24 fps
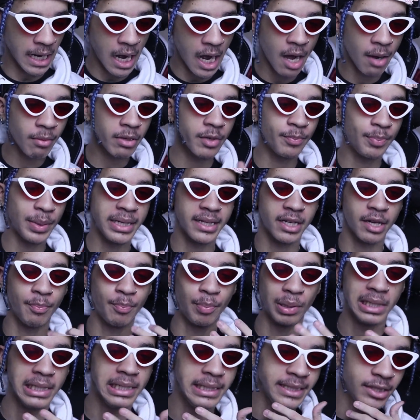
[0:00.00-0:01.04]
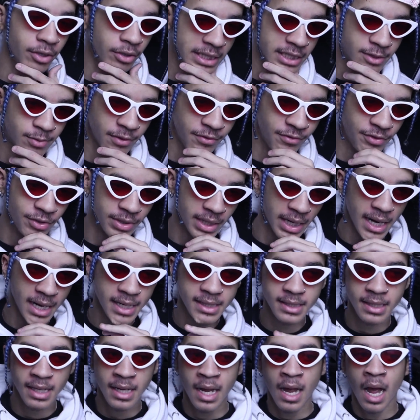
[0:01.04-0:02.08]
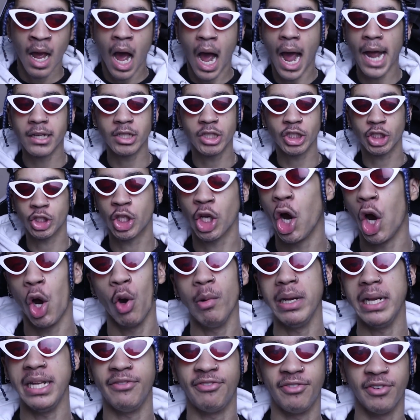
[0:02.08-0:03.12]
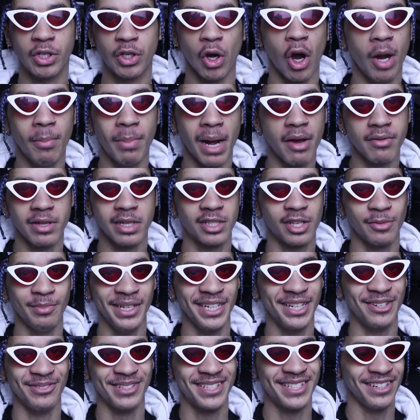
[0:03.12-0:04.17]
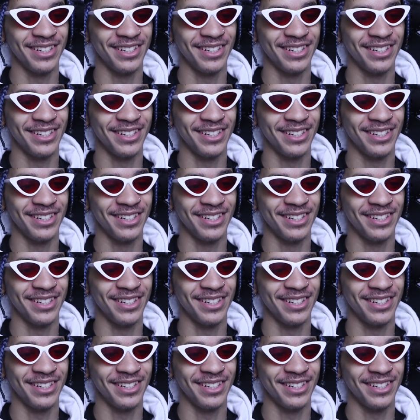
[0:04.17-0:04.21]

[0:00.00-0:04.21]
Now, I'm gonna be completely honest with you guys. I totally forgot about this Omegle